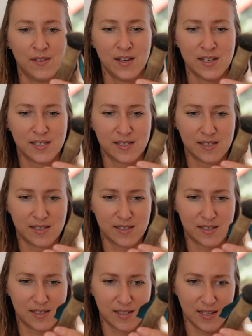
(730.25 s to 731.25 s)
This
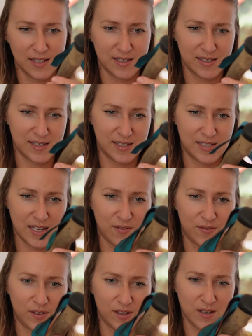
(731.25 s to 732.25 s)
is
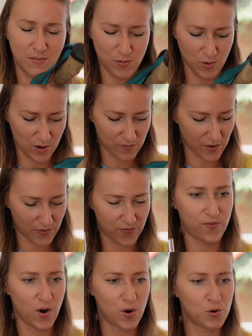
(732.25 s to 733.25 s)
definitely more of a
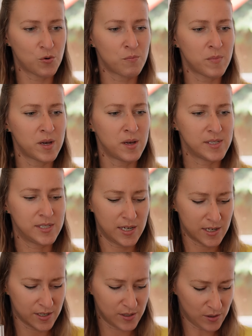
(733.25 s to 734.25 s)
foam
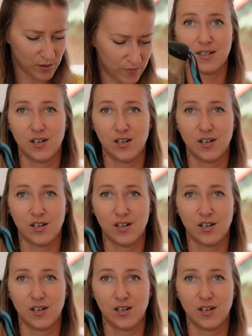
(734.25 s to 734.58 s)
material.